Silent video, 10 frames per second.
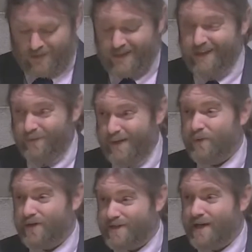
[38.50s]
They need
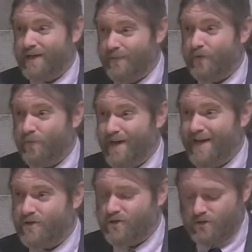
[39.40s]
people to sign up for
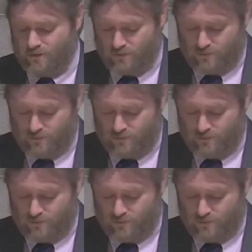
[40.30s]
Mesh.